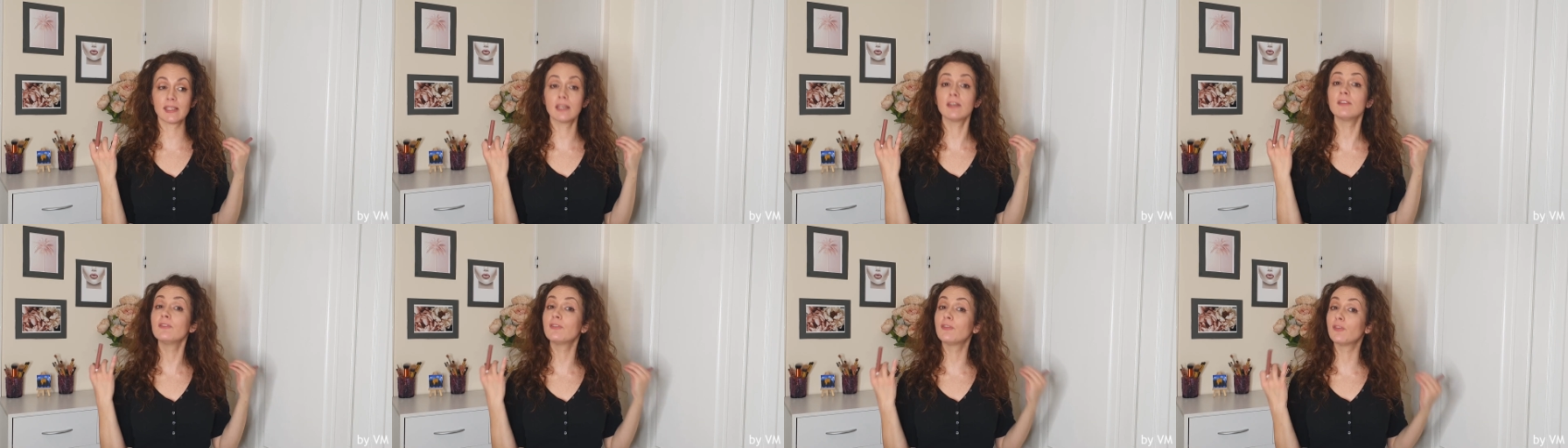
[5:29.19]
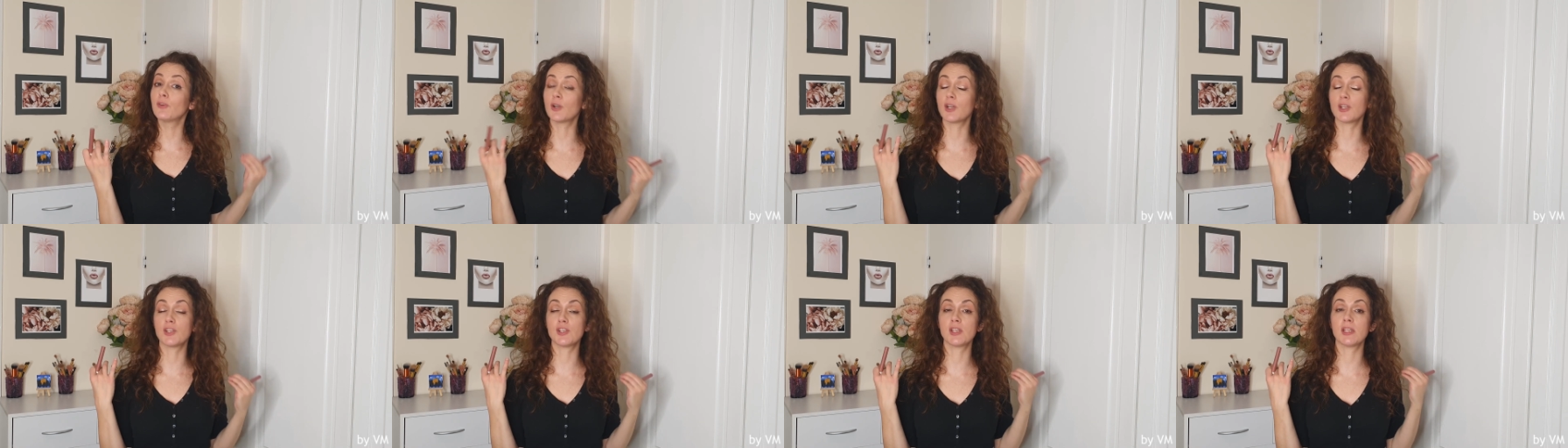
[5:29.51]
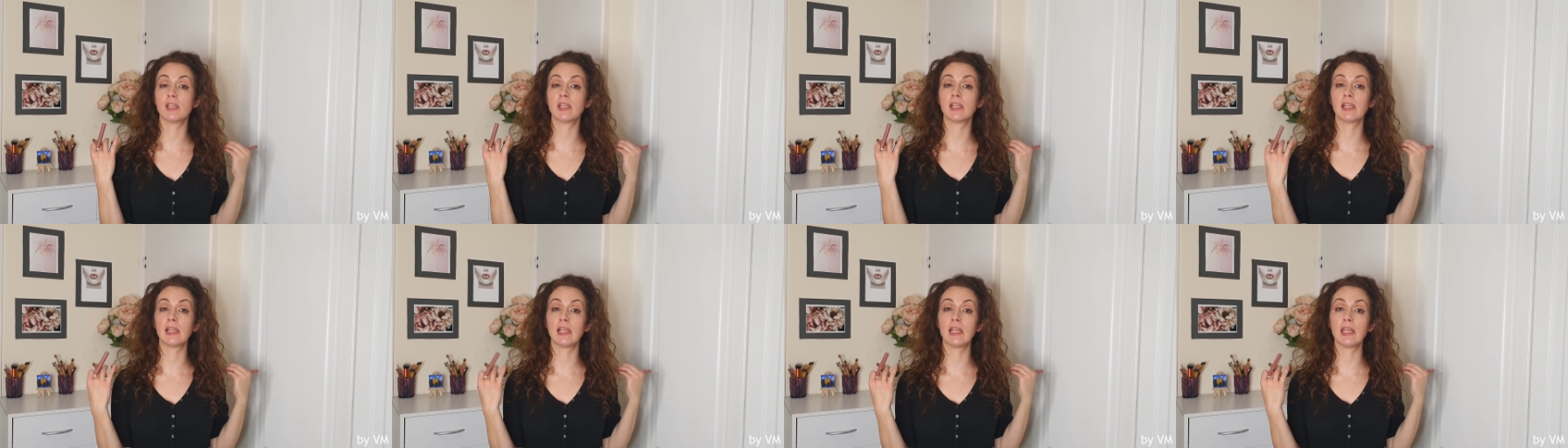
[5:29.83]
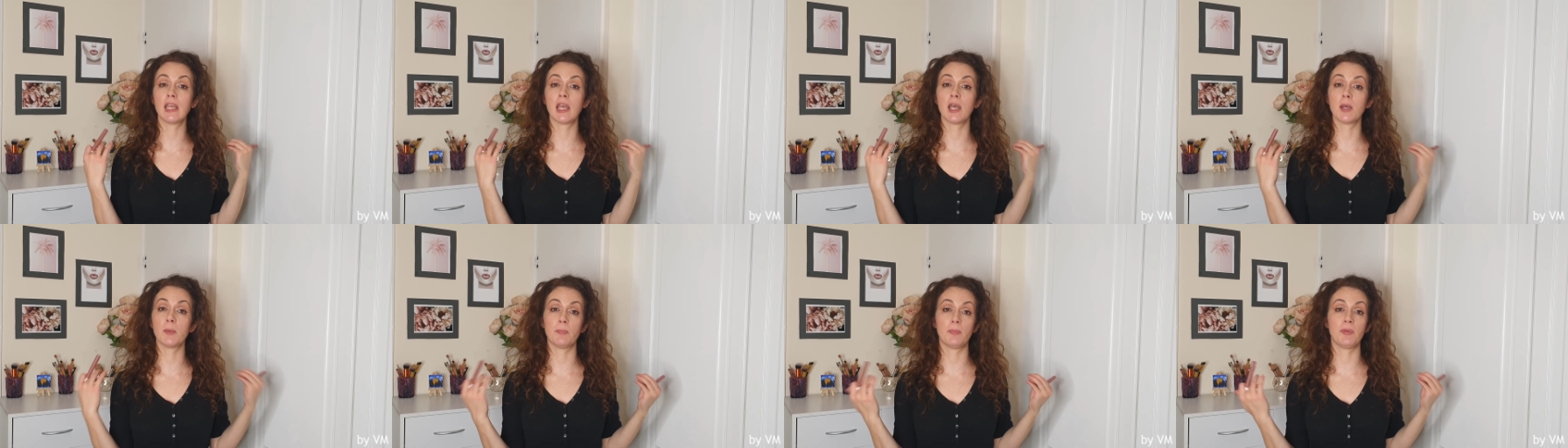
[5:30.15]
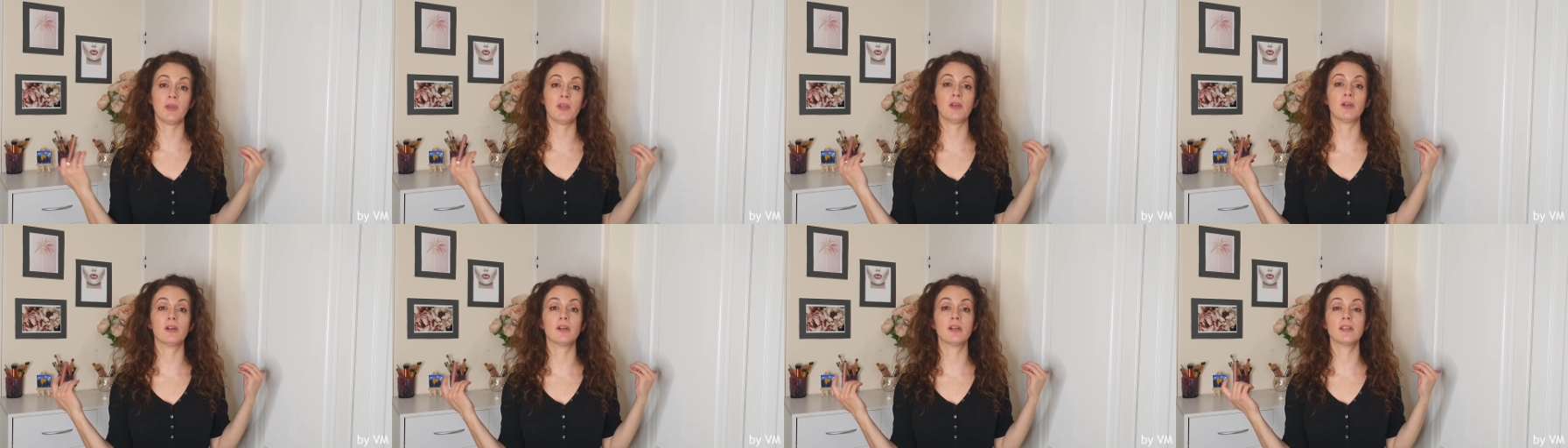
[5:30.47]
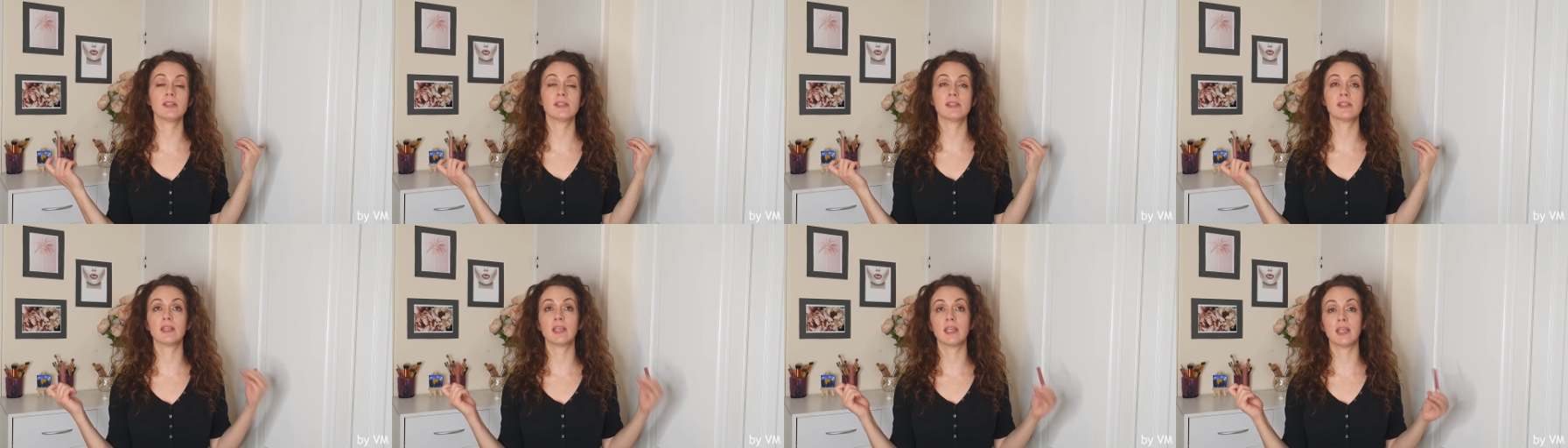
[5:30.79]
unfortunately
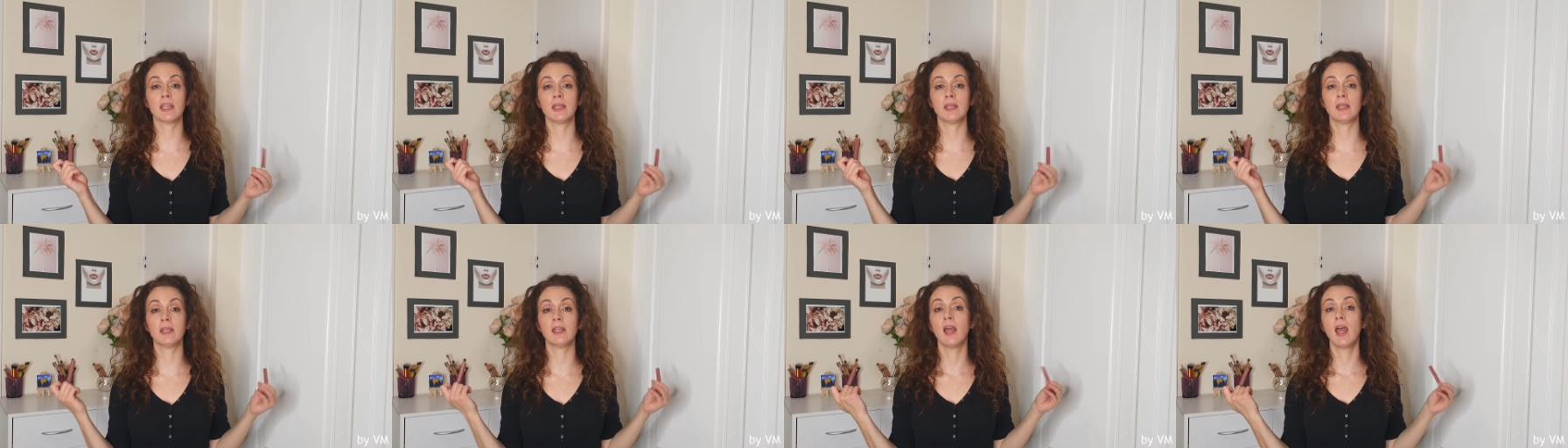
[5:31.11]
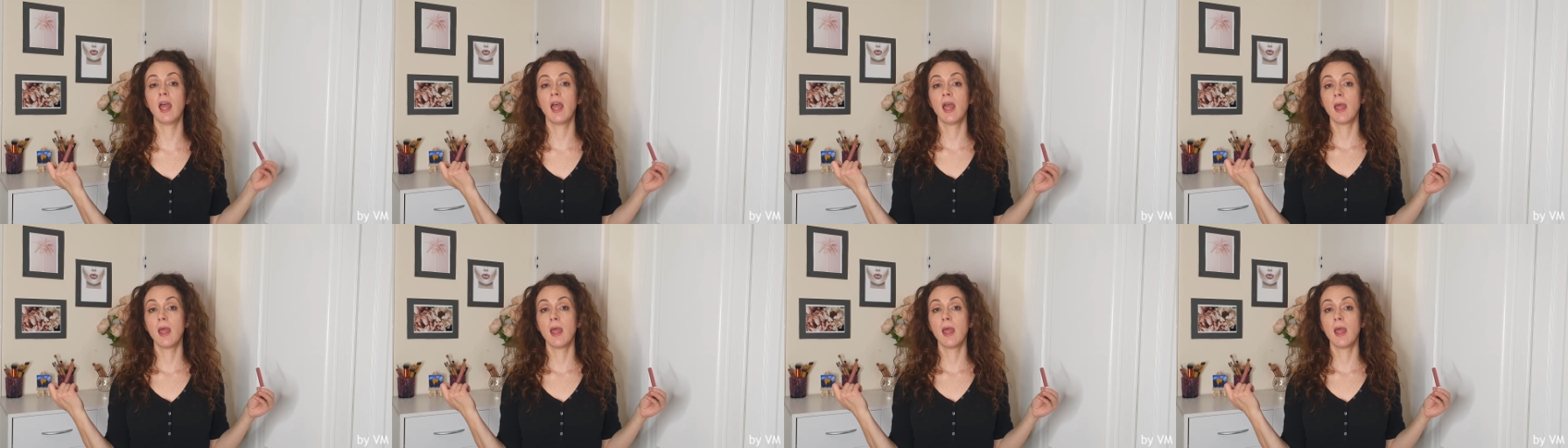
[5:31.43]
appears in